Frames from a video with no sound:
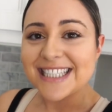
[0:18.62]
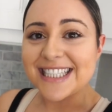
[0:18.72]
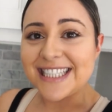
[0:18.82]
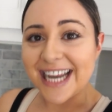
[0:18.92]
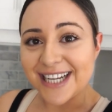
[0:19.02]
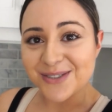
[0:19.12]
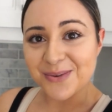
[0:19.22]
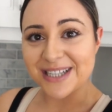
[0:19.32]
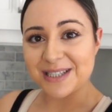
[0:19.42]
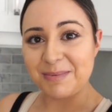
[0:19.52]
Today's
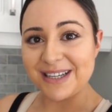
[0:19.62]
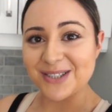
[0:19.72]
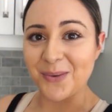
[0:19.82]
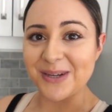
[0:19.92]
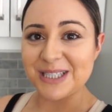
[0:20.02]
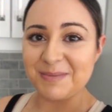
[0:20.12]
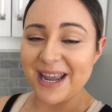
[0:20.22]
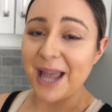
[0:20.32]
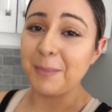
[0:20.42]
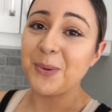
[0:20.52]
recipe is going to
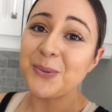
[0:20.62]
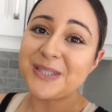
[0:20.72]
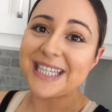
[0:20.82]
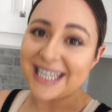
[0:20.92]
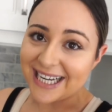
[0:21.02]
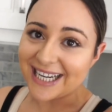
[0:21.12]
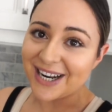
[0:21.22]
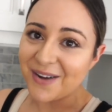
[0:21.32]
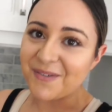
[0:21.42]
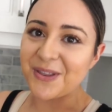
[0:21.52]
be a poutine.